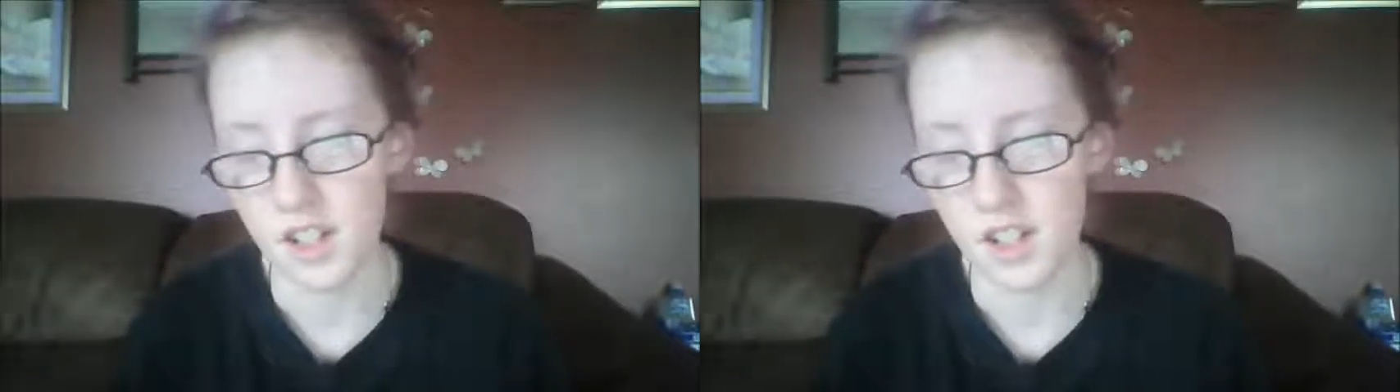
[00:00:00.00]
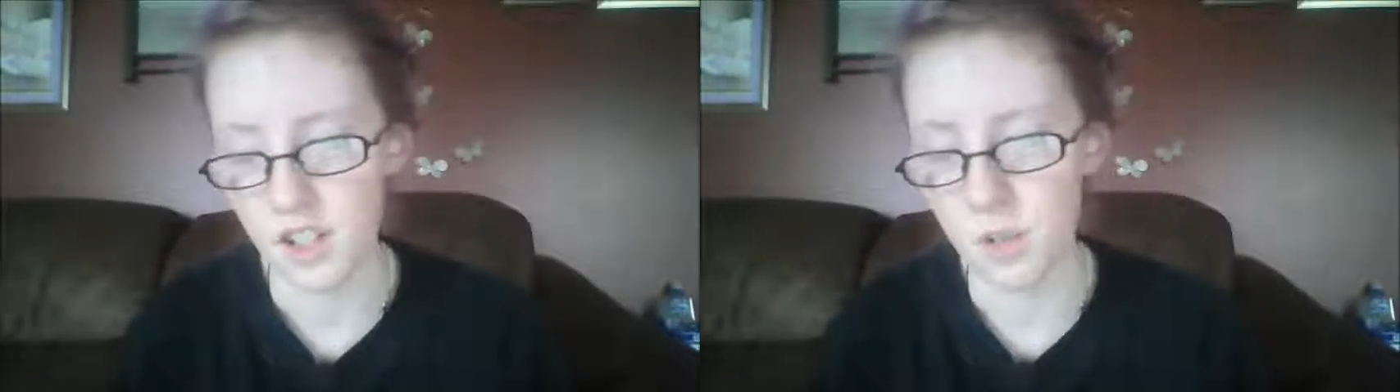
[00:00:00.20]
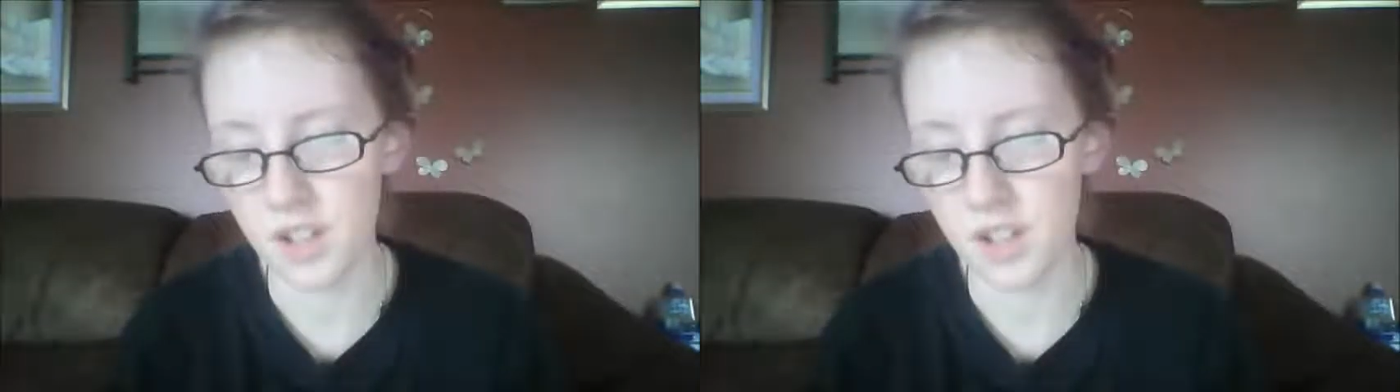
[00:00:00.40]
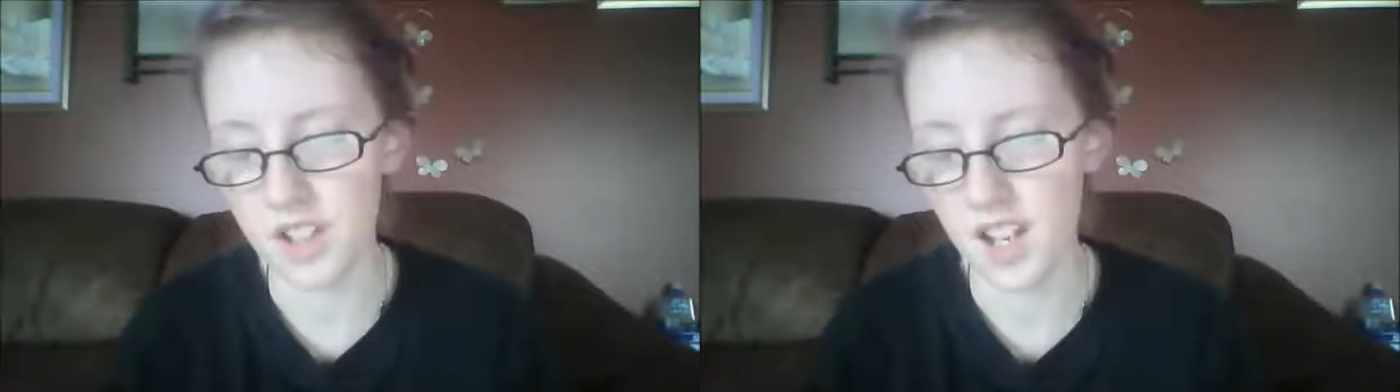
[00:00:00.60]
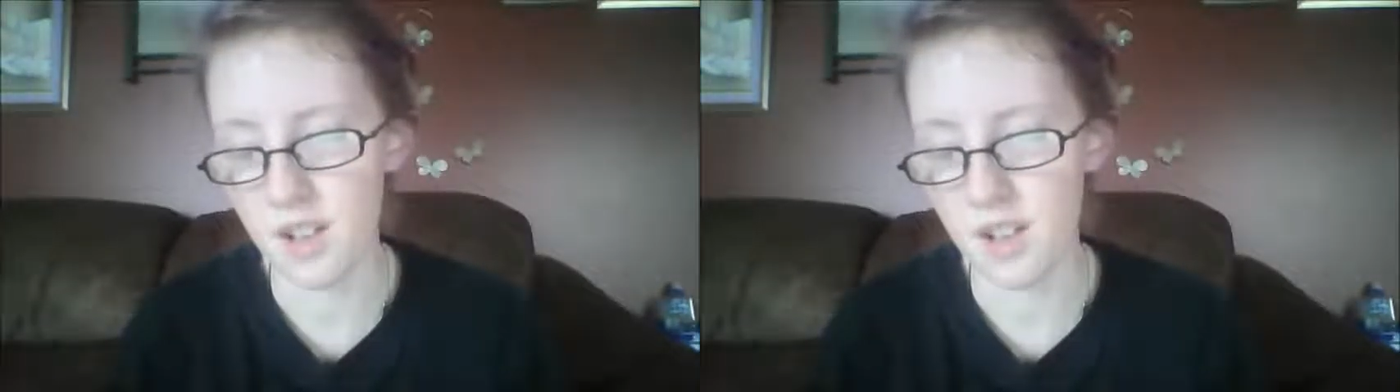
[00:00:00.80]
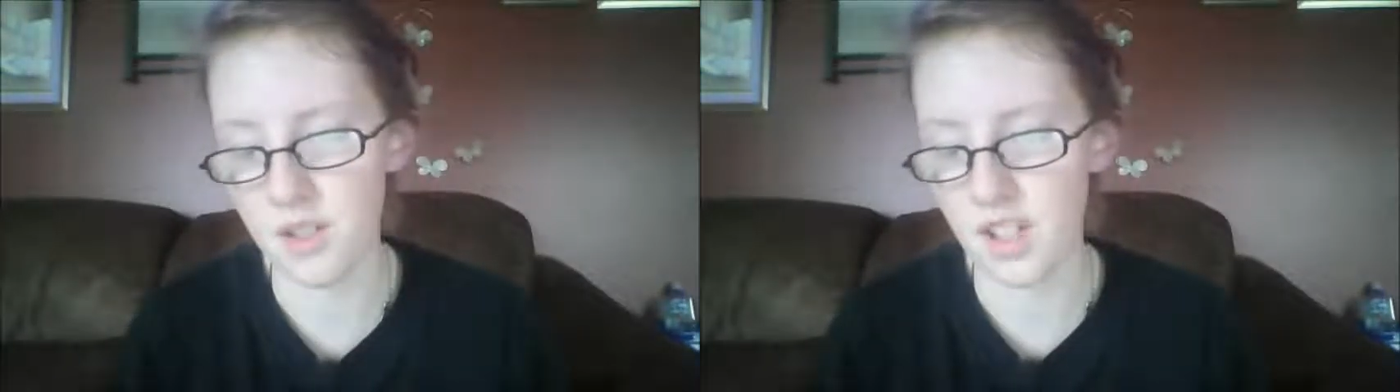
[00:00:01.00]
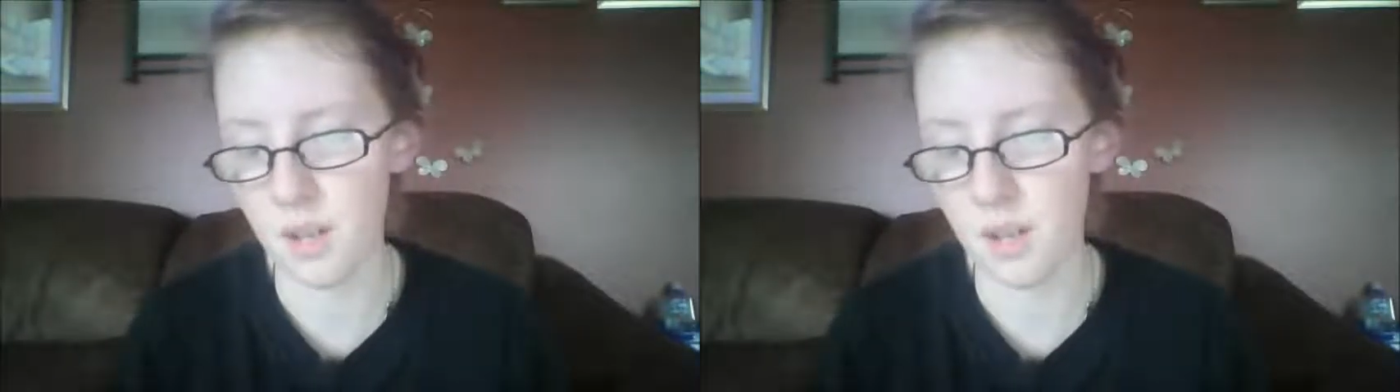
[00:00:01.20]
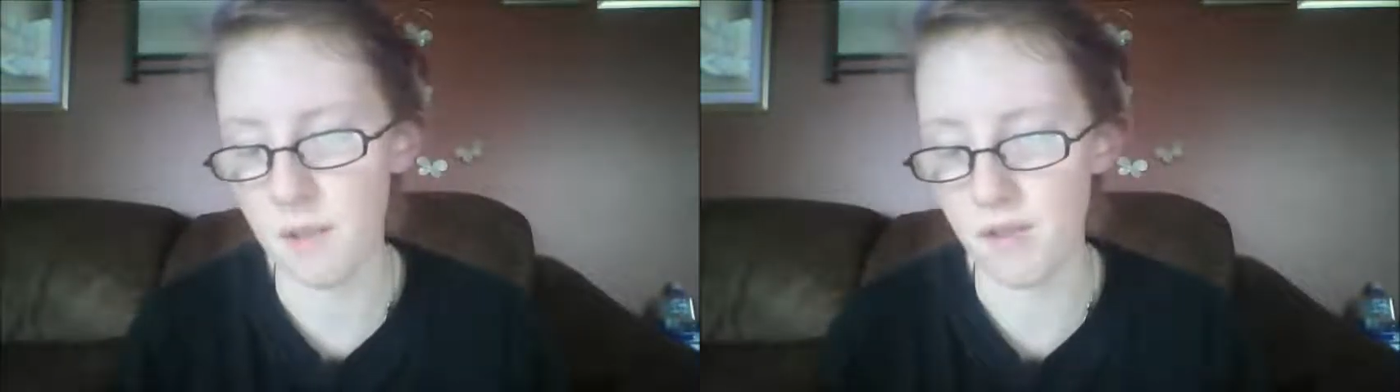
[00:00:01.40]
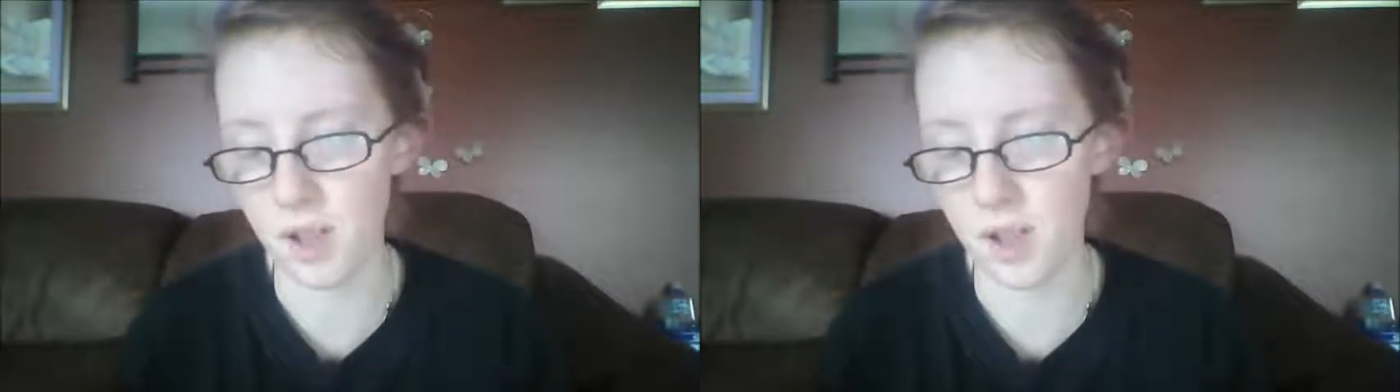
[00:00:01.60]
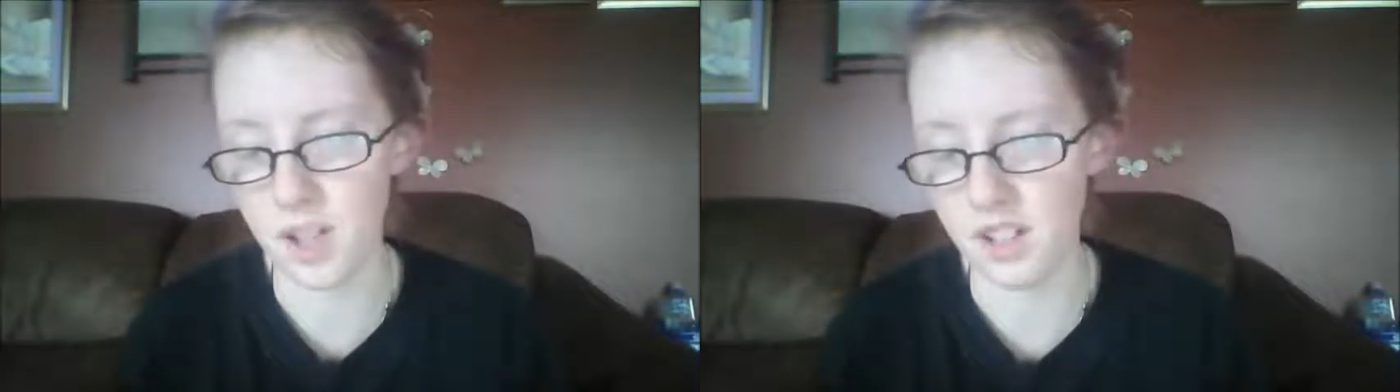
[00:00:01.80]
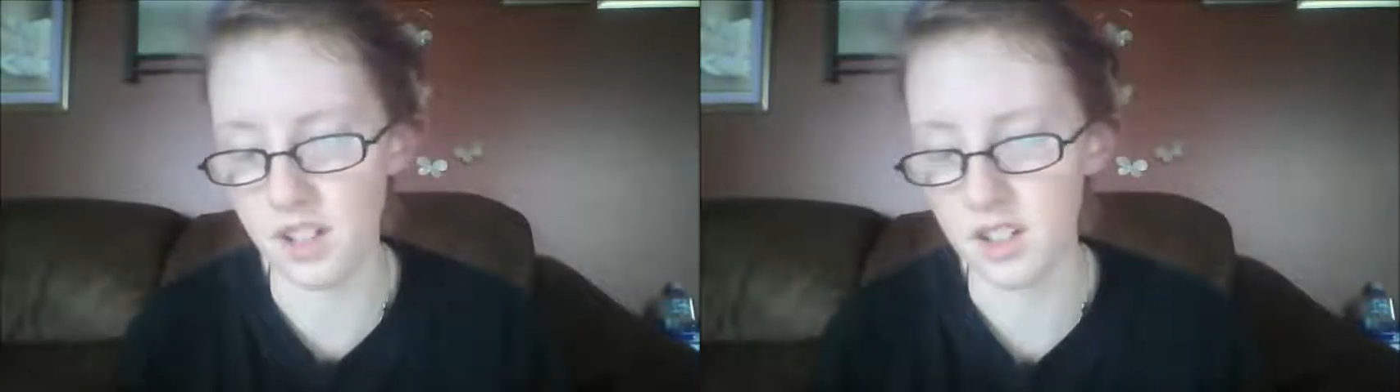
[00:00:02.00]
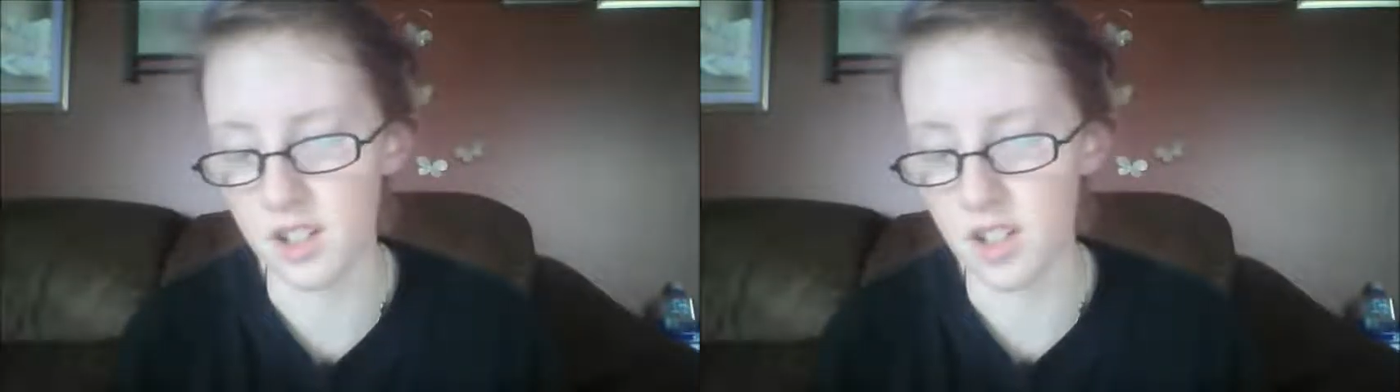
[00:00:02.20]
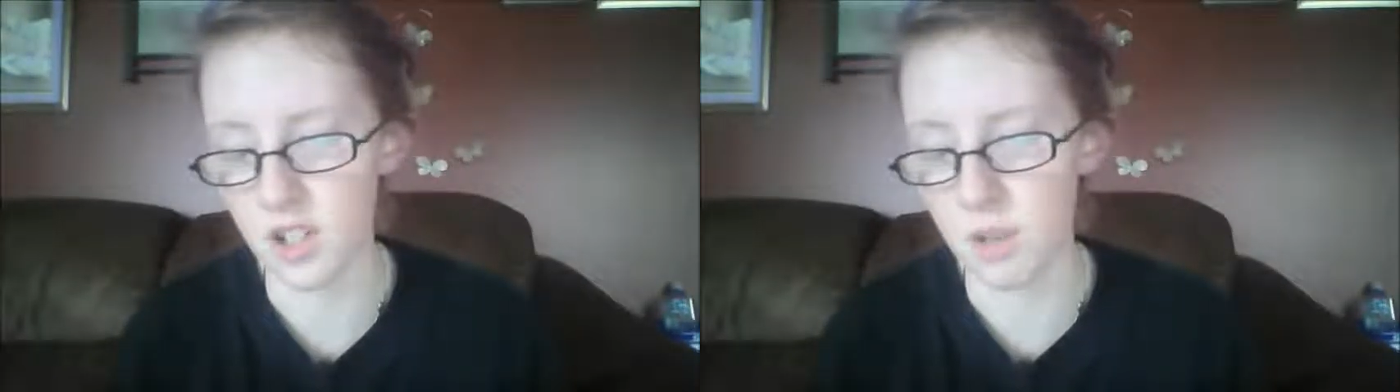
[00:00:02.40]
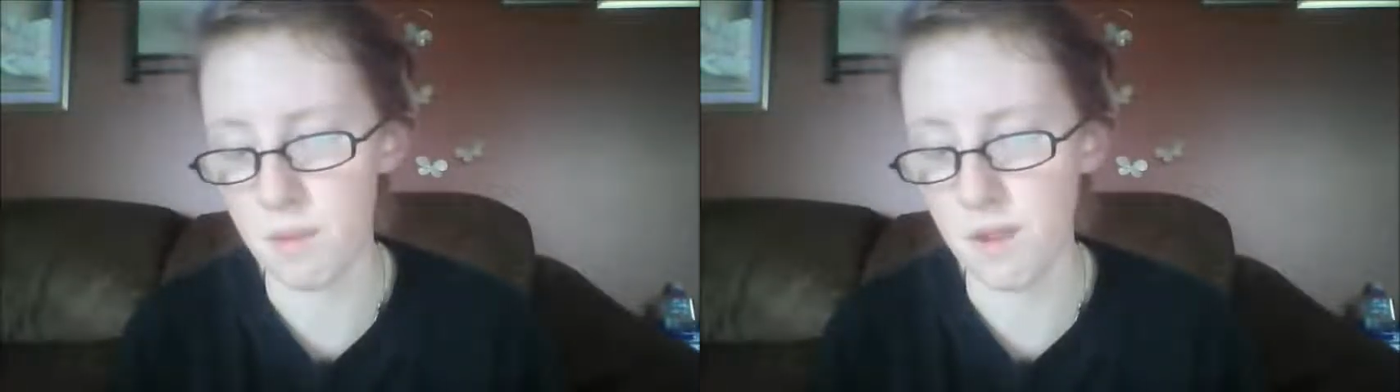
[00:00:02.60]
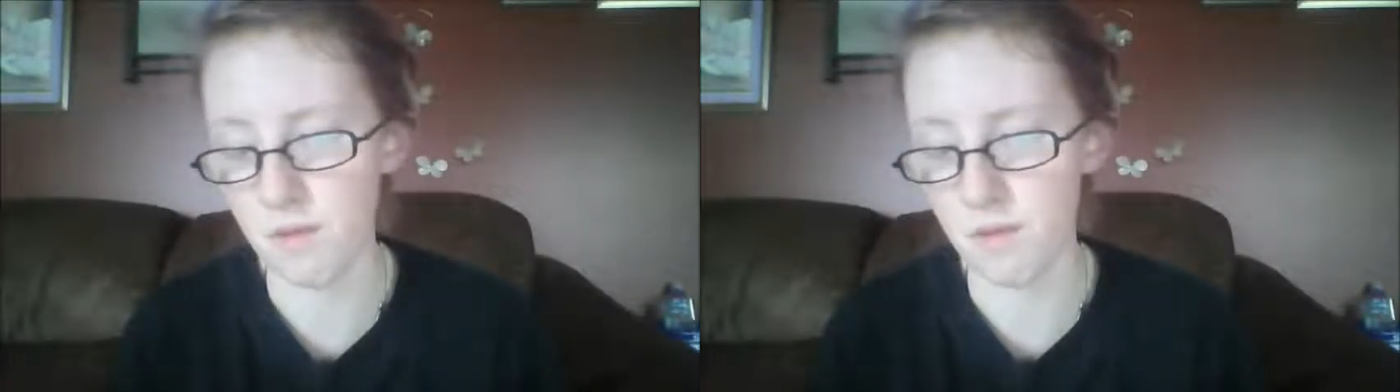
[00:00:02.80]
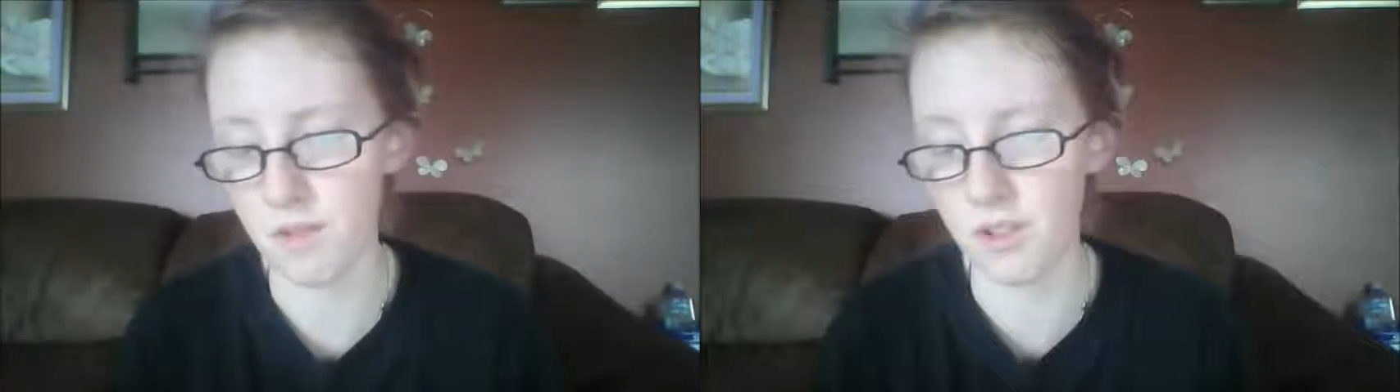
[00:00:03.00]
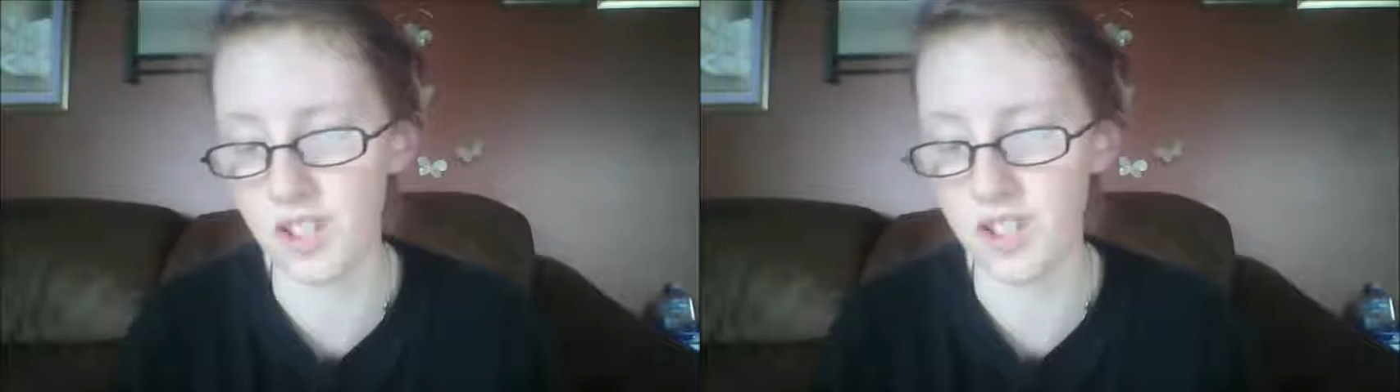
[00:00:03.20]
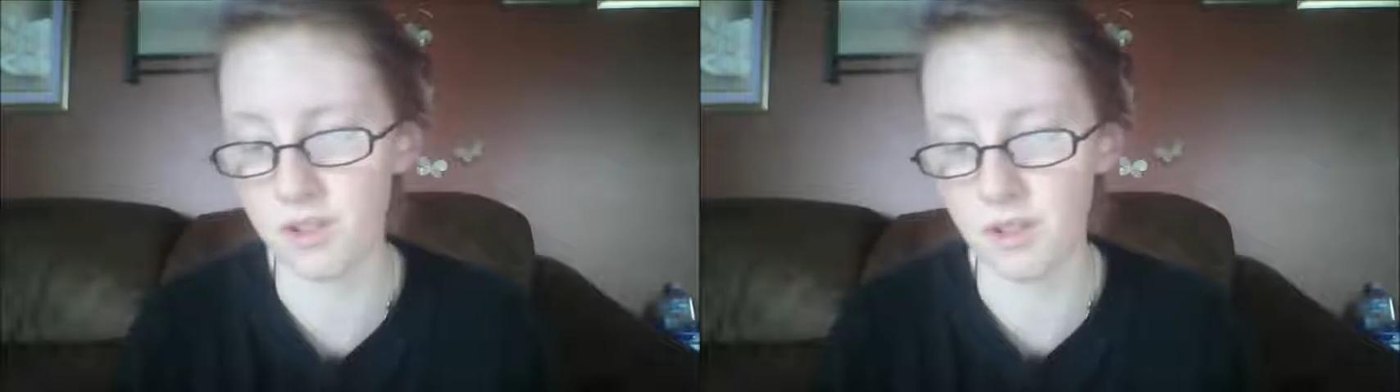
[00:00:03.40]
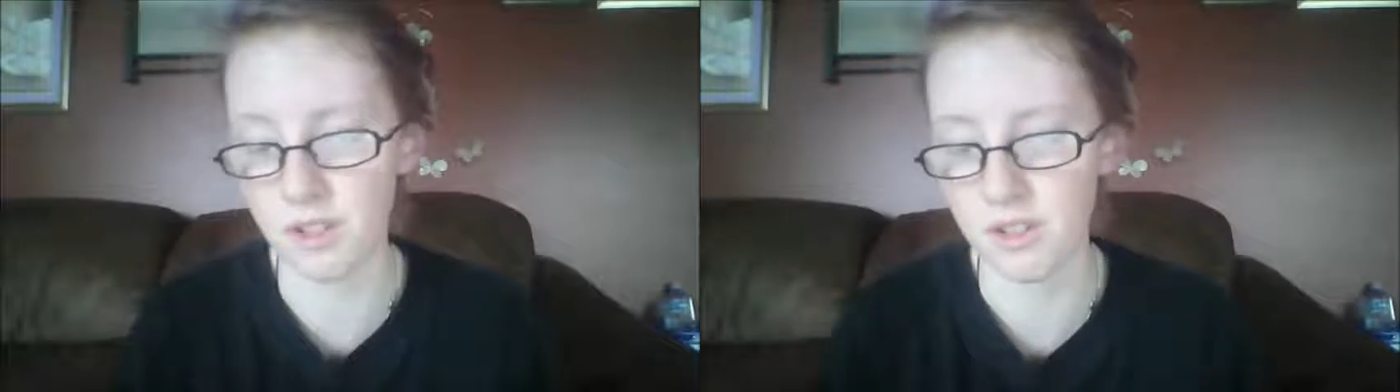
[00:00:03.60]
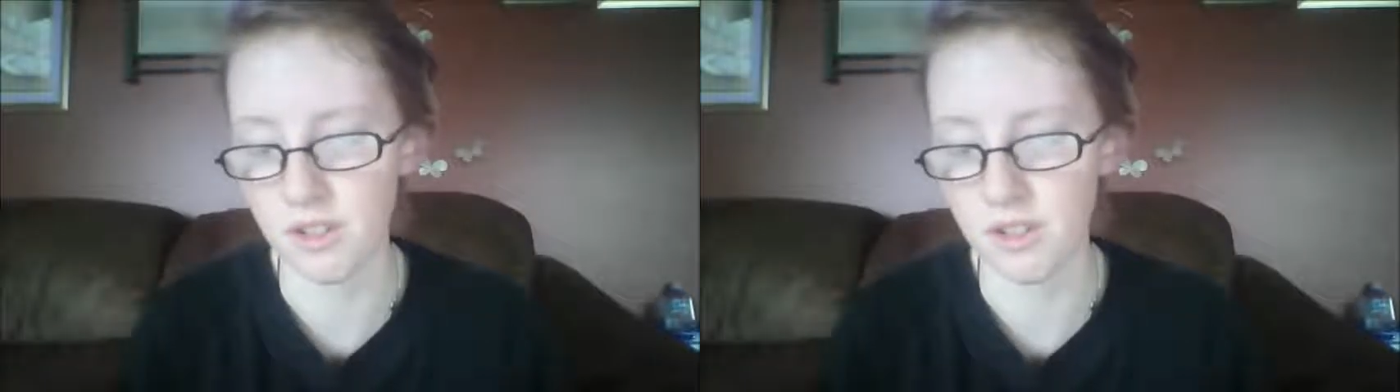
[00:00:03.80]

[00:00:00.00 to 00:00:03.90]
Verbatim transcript: You were the sails that kept me floating, stopped me from falling through,